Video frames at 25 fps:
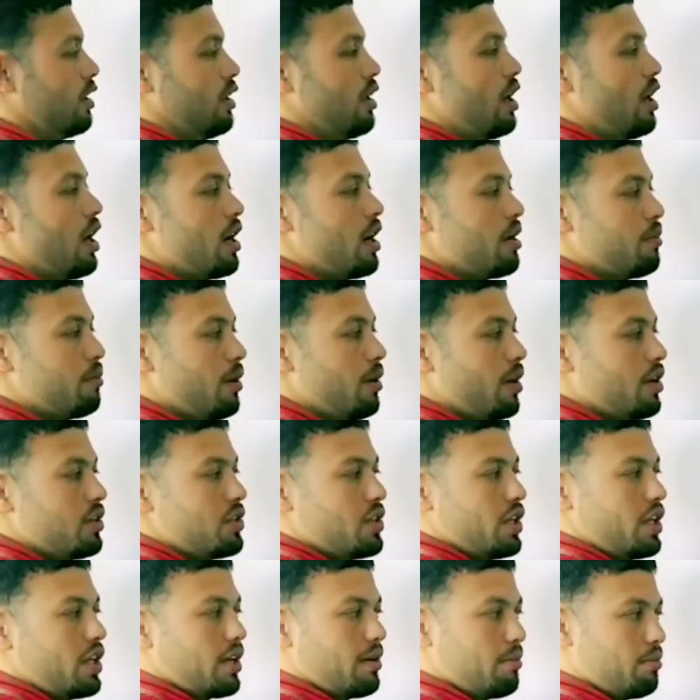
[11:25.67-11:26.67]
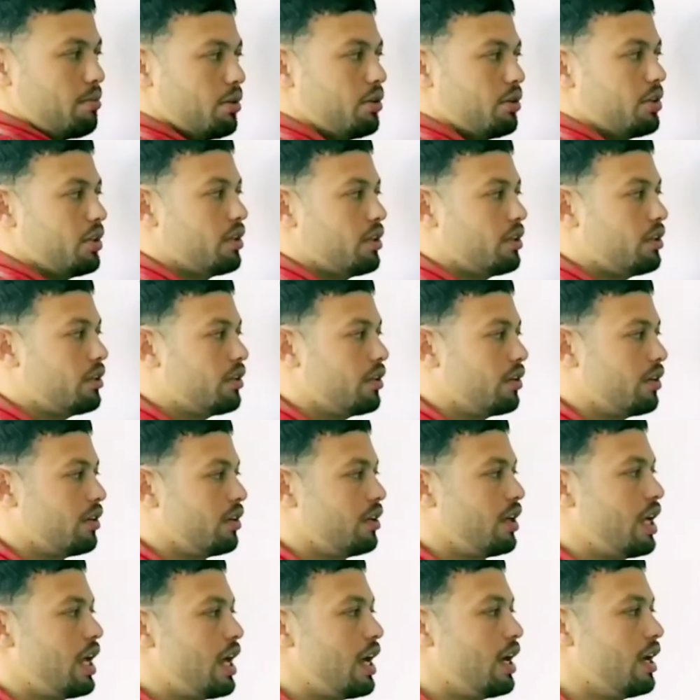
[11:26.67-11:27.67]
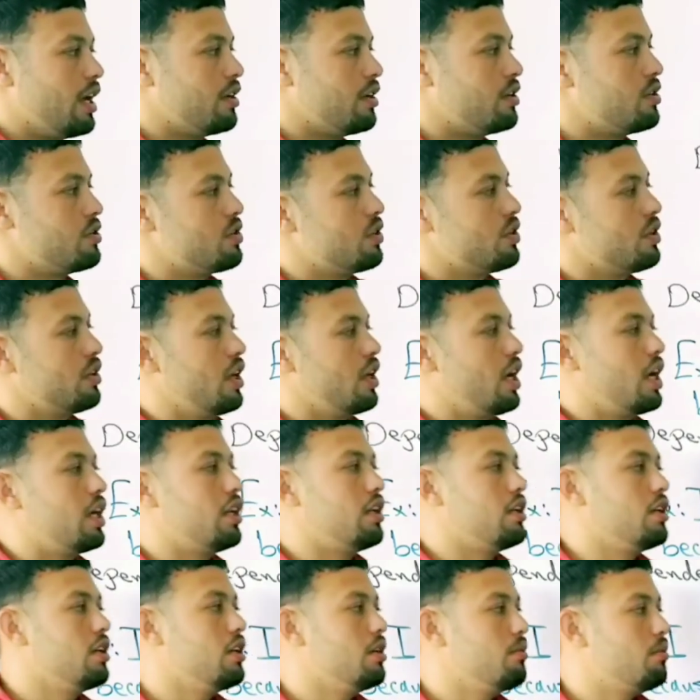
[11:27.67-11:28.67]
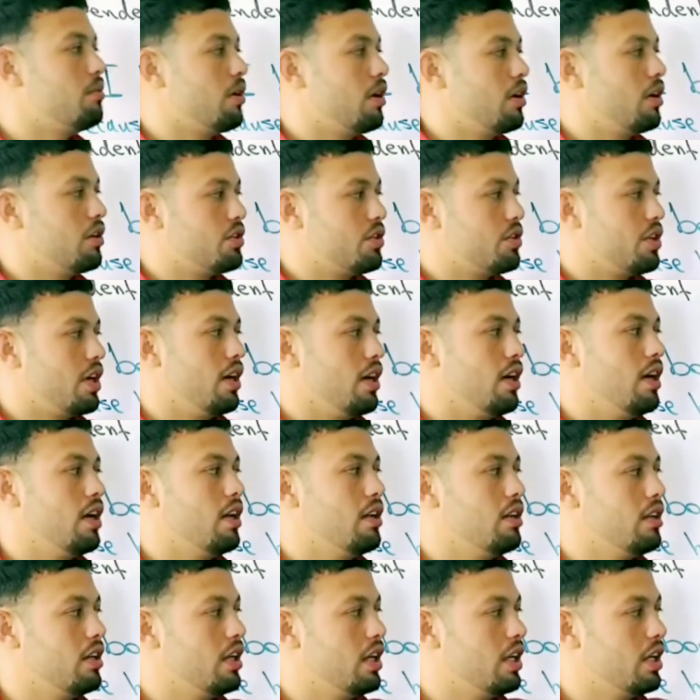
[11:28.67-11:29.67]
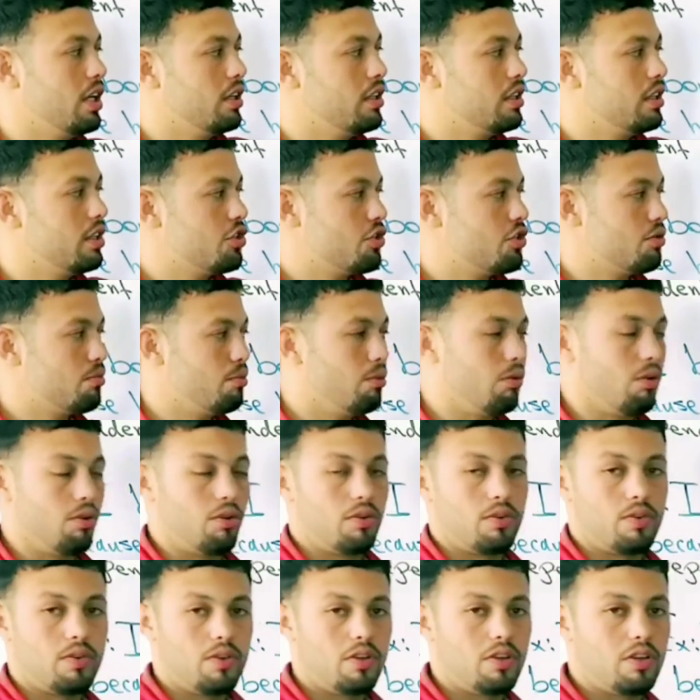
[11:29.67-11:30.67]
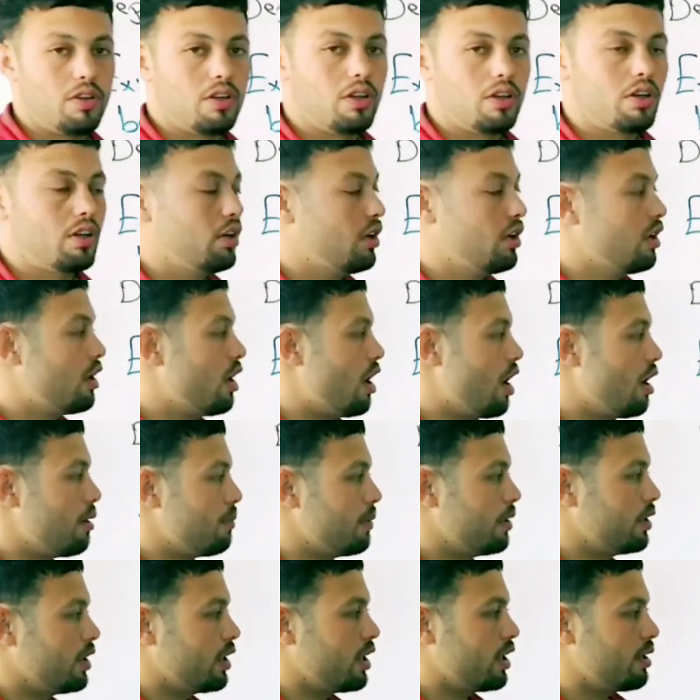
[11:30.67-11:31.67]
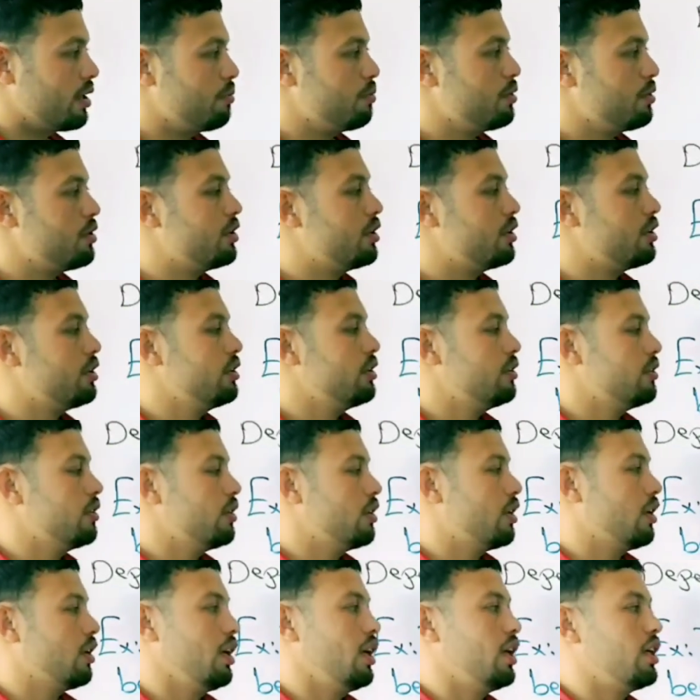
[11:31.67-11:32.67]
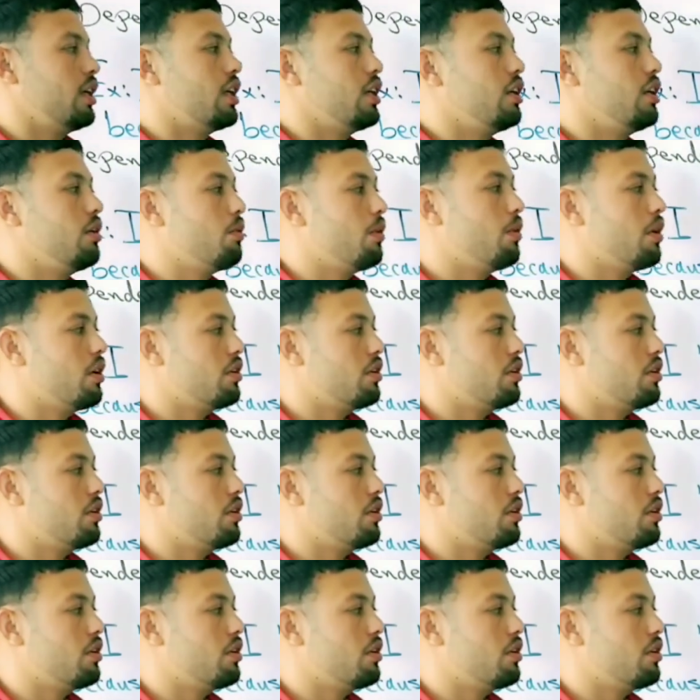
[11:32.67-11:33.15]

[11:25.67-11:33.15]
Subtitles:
I bought a computer and Ali bought an English book. I bought a computer and Ali